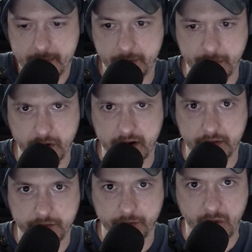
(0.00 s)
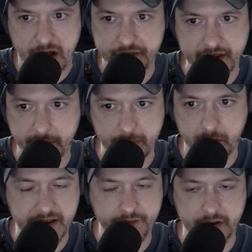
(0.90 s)
I mean, we weren't wealthy. We
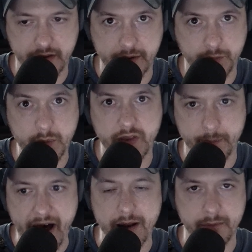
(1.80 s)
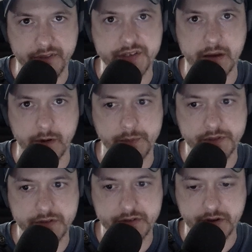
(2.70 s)
weren't even like we were the bottom of the
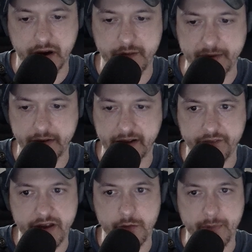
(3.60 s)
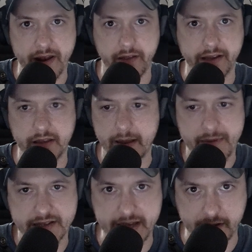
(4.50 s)
suburbs. So I mean, like I've never been like
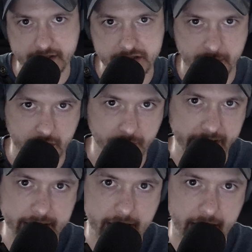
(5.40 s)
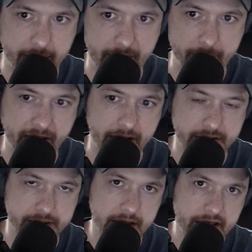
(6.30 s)
I'm not saying like suburb like uh, my
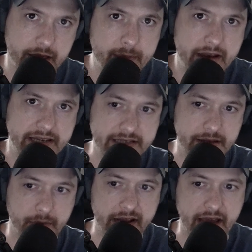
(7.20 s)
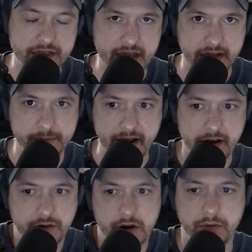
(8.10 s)
parents. They made decent money, I think, but
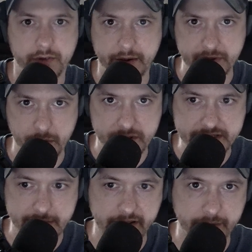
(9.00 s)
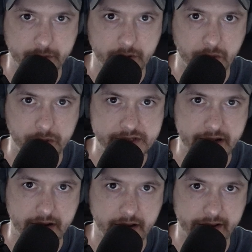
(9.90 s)
I don't know. Like we always seemed like we were always
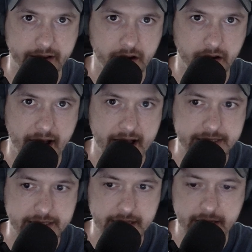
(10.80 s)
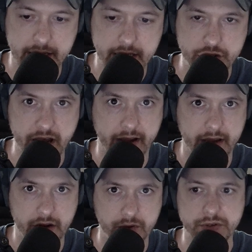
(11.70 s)
on our like our last check.
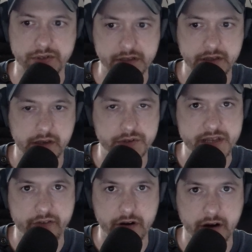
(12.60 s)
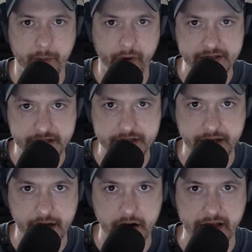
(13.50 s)
It always, always there was never a place of
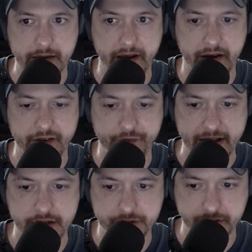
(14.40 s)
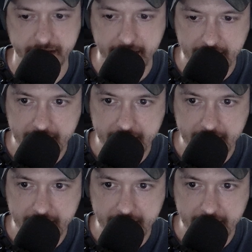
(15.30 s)
security in my life financially.